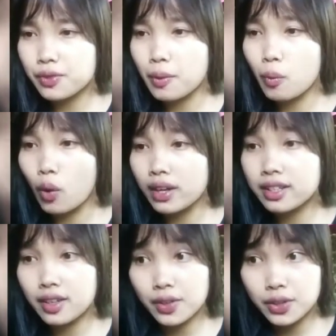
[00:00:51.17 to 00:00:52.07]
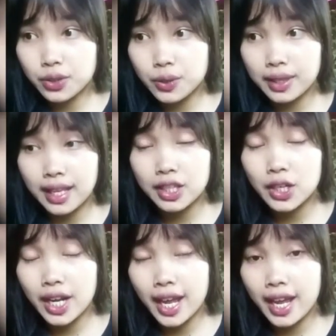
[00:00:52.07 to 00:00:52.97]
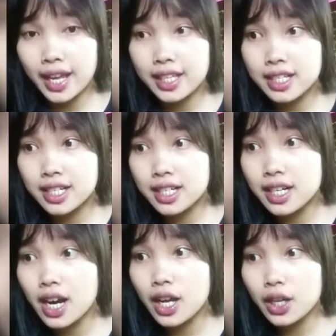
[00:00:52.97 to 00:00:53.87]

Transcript: from one code to another either